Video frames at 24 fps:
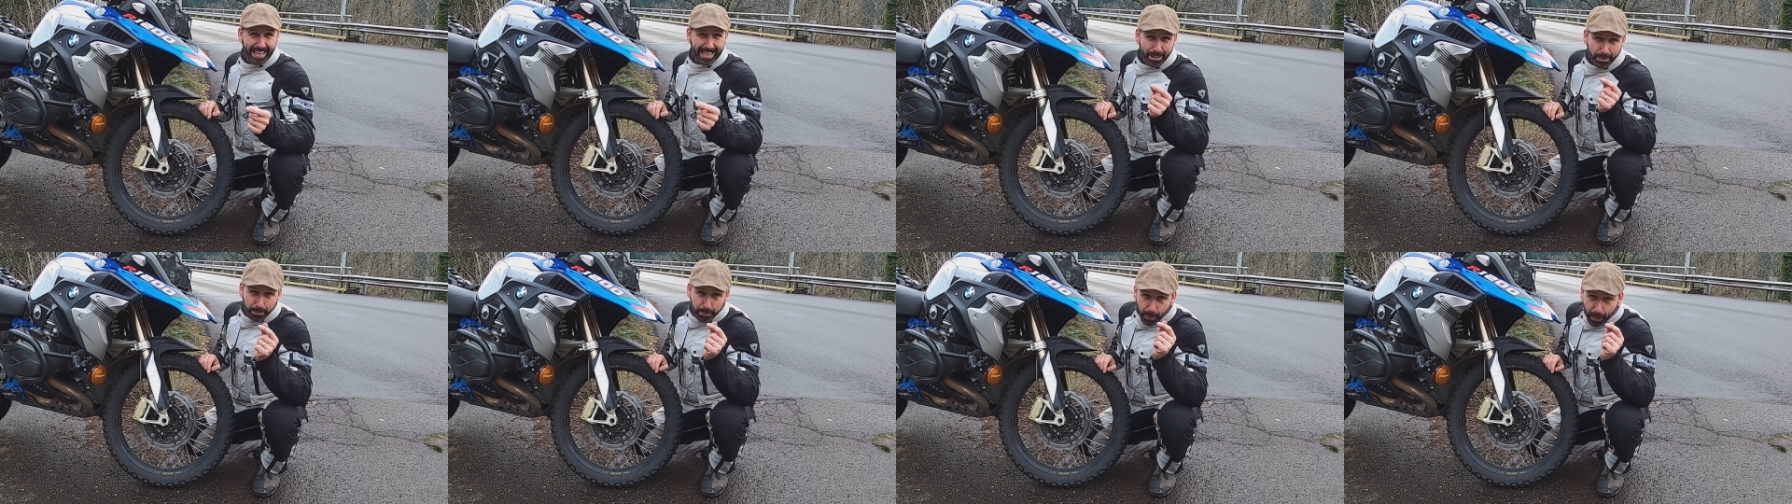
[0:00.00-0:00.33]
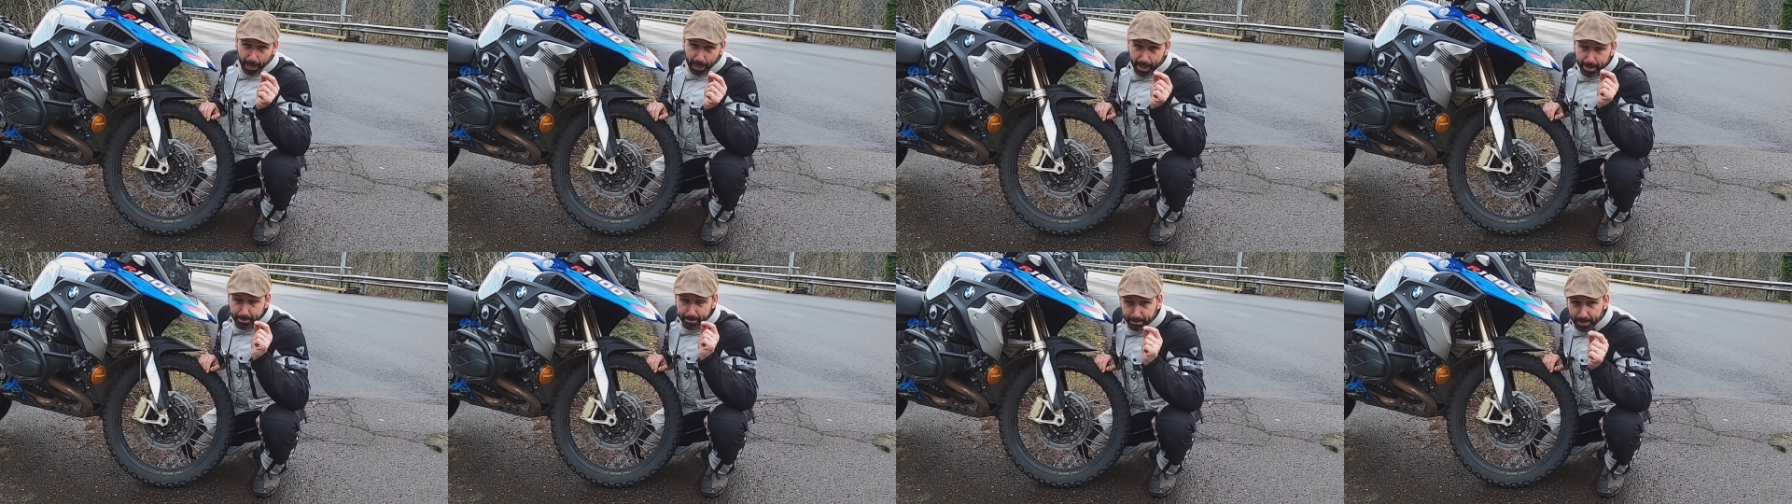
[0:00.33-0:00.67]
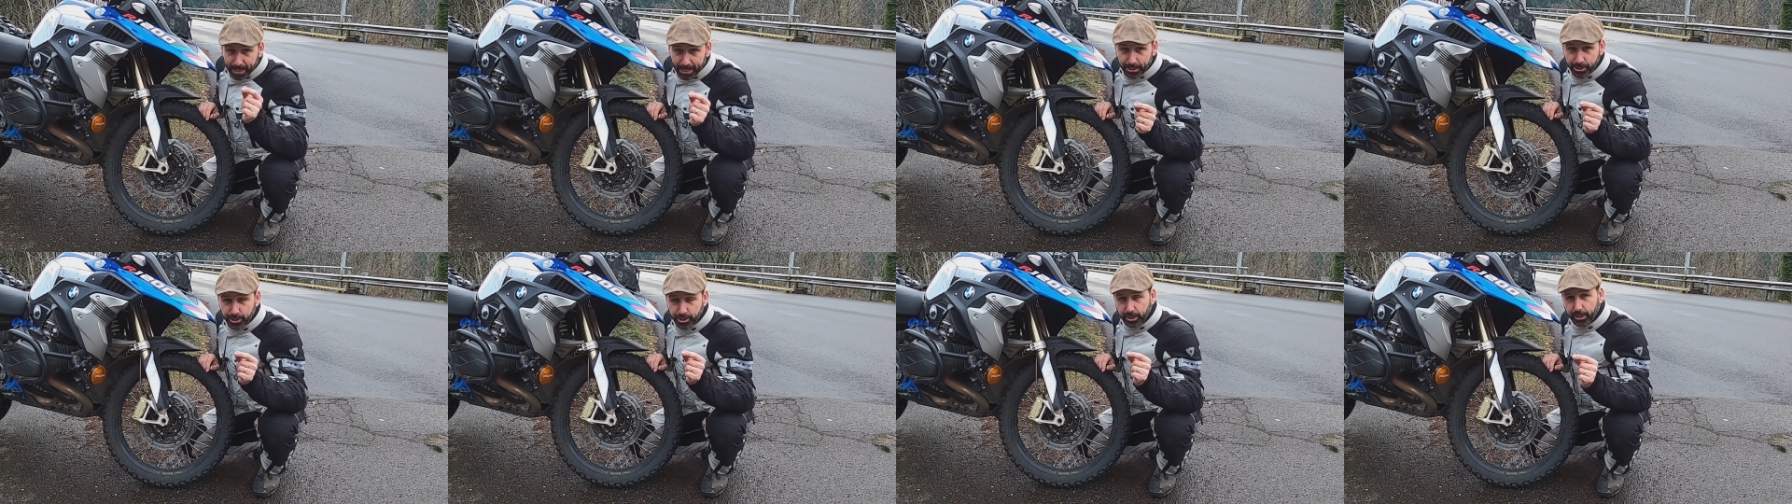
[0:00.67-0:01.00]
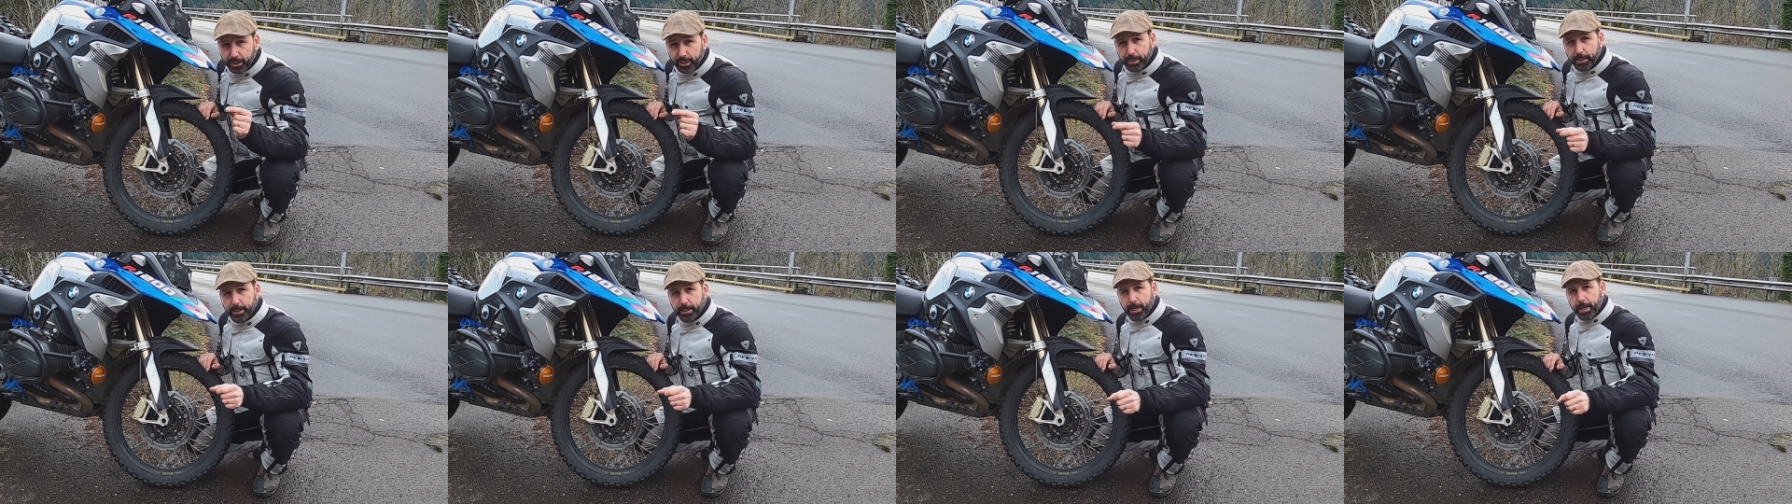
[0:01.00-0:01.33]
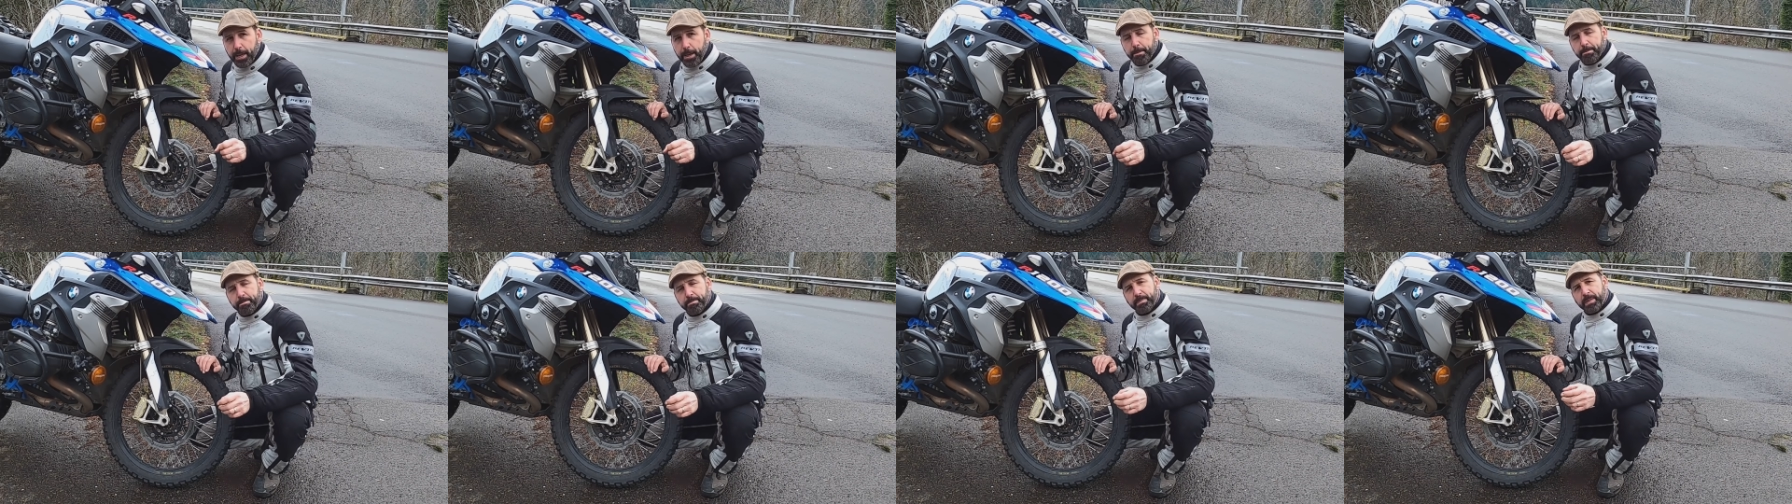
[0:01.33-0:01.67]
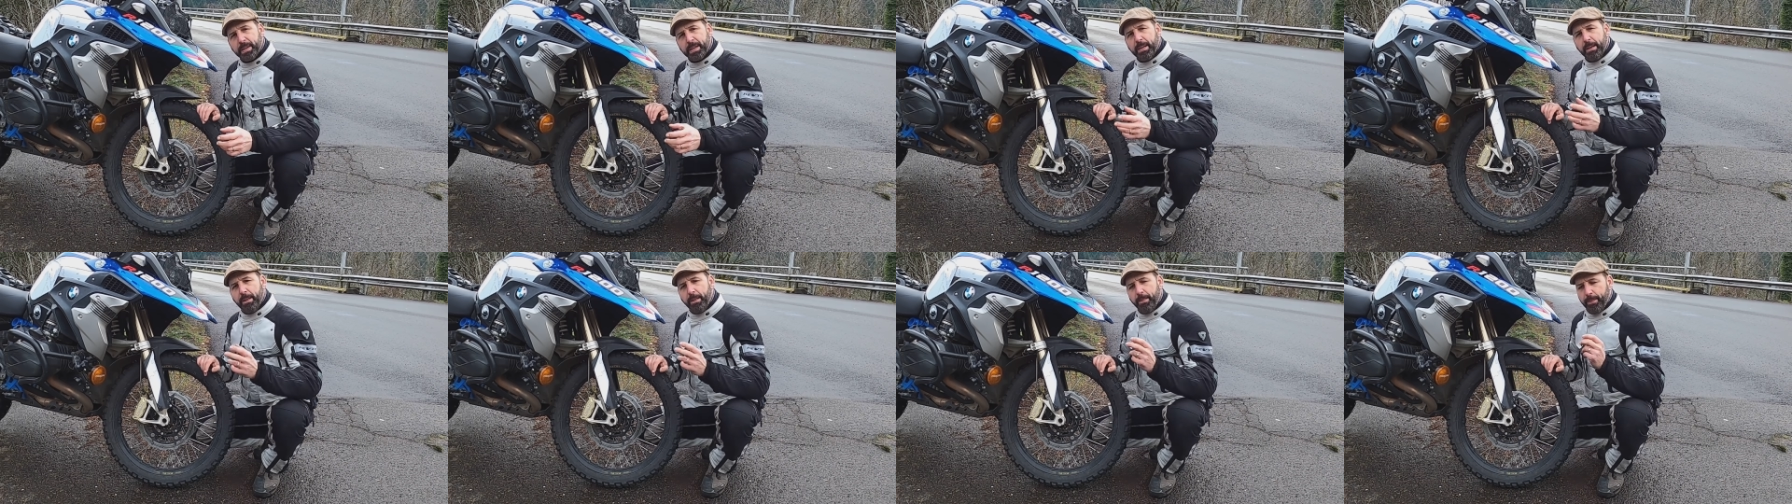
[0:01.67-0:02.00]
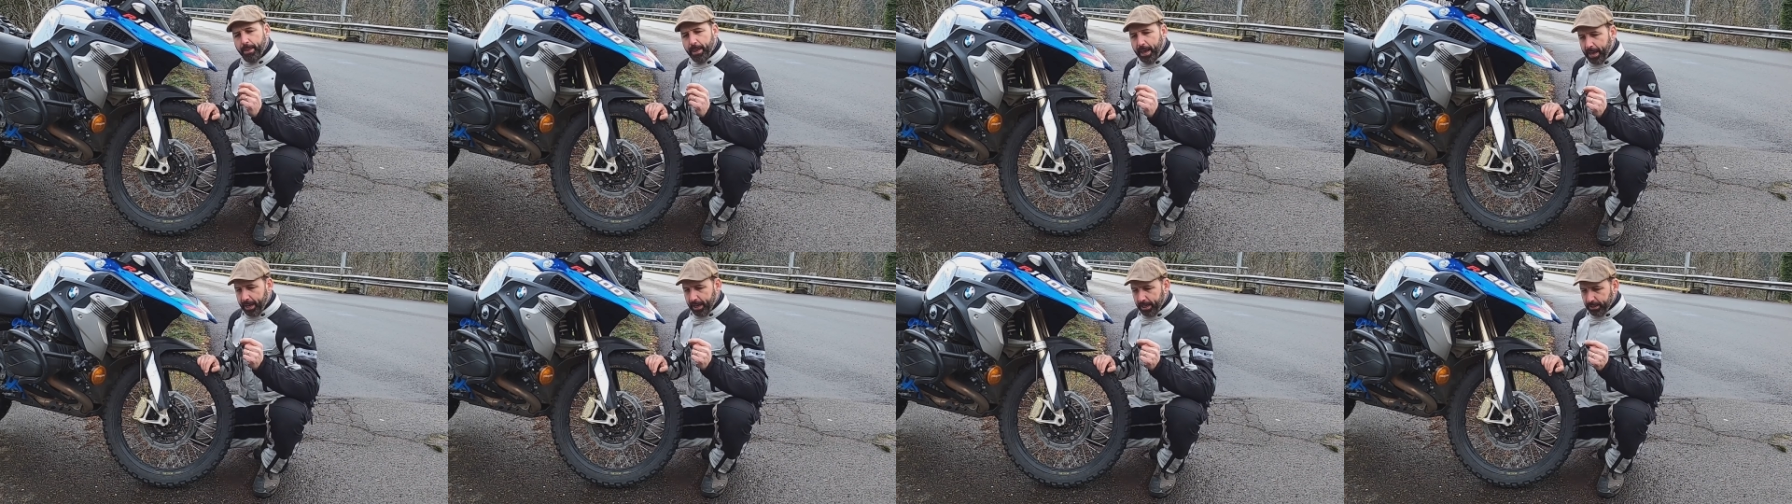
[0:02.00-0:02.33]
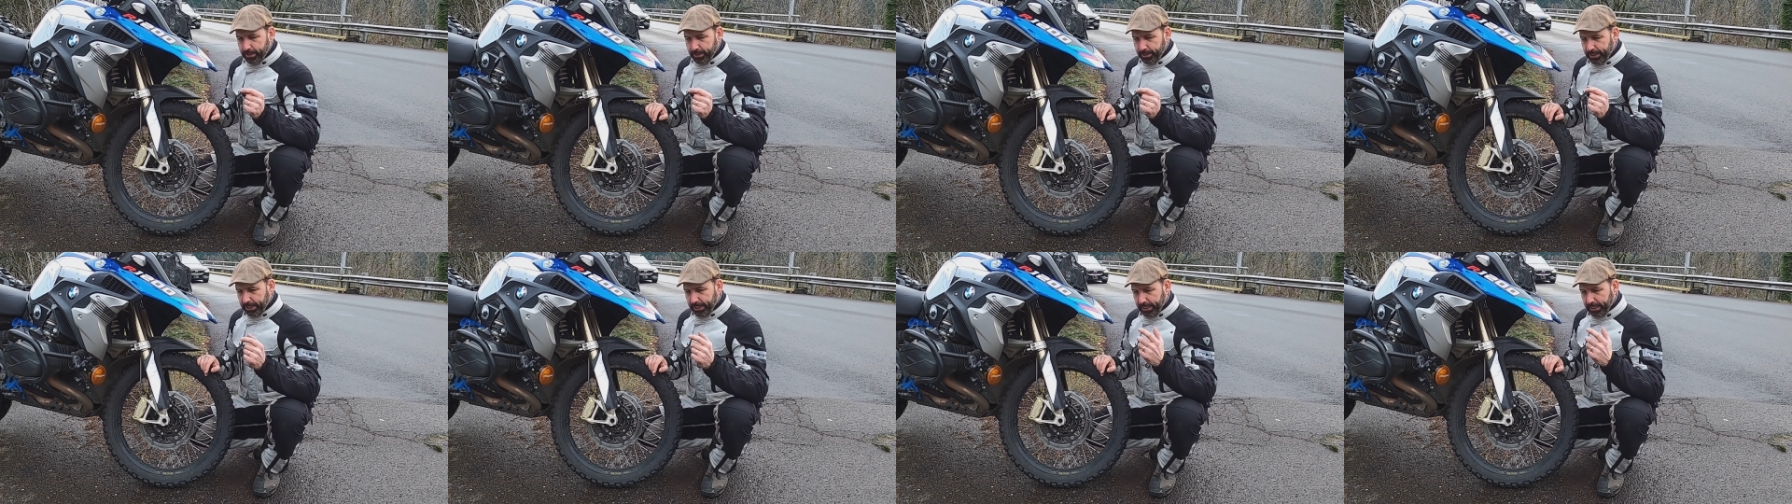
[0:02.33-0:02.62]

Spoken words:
And that's why I mentioned that